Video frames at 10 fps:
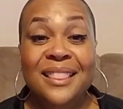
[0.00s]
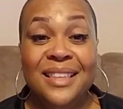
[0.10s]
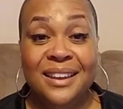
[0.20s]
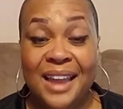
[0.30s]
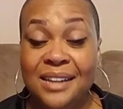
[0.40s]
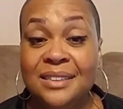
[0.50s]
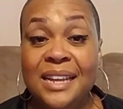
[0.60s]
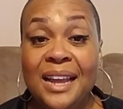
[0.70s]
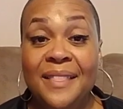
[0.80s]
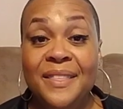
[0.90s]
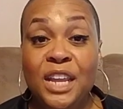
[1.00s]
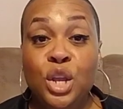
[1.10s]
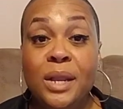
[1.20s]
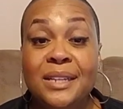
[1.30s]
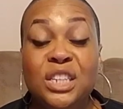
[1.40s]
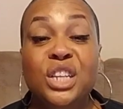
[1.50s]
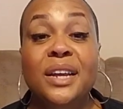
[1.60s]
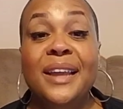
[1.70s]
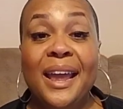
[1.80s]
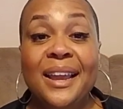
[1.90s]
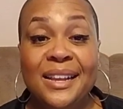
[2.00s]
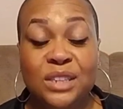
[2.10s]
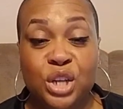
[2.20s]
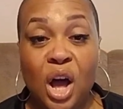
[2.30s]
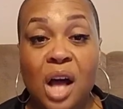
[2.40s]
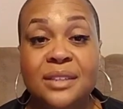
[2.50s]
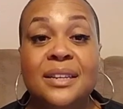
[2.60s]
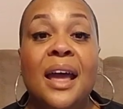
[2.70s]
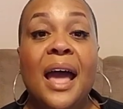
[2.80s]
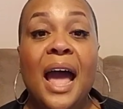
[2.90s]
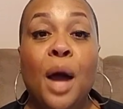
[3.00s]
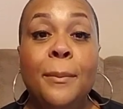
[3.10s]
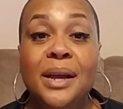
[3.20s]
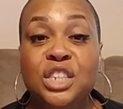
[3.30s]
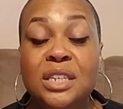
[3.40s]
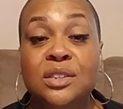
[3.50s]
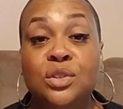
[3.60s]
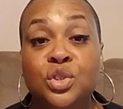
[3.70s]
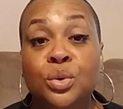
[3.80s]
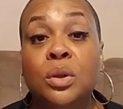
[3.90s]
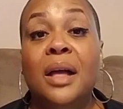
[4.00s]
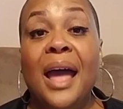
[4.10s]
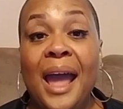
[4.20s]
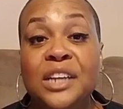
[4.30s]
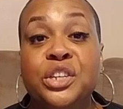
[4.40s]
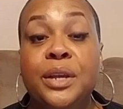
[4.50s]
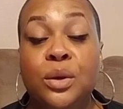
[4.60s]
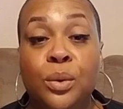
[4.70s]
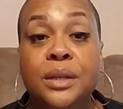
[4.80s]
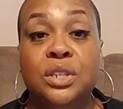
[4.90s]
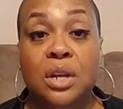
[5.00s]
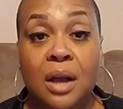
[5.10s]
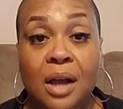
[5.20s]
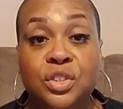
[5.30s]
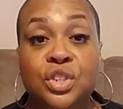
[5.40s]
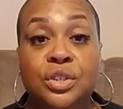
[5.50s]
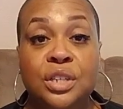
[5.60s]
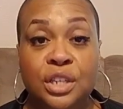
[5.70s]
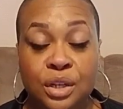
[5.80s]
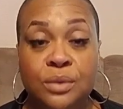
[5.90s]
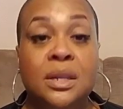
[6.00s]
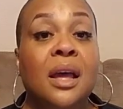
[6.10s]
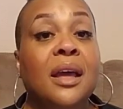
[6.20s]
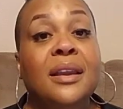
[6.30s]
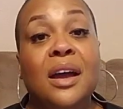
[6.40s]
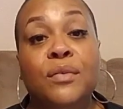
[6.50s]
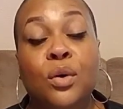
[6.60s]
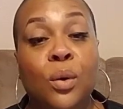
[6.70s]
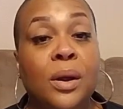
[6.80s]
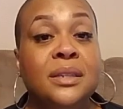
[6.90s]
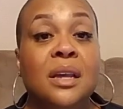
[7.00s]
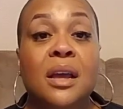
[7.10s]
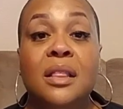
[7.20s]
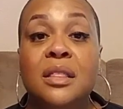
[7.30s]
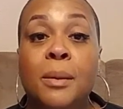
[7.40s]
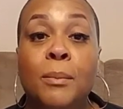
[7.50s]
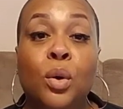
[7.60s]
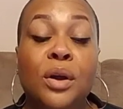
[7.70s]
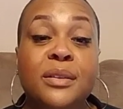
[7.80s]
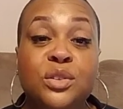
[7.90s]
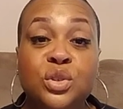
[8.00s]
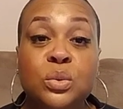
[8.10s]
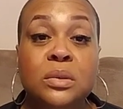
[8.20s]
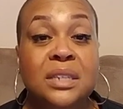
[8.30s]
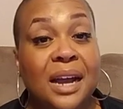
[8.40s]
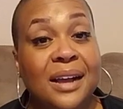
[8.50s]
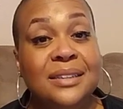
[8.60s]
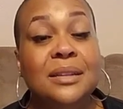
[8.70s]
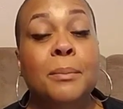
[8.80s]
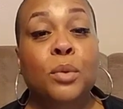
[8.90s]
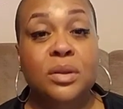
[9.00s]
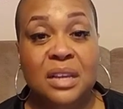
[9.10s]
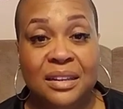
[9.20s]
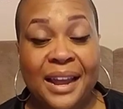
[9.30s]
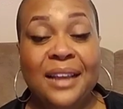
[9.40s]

The next thing I think you need to look at is cost. How much is a tool actually going to cost you to use? Now, of course, the more the tool does, more than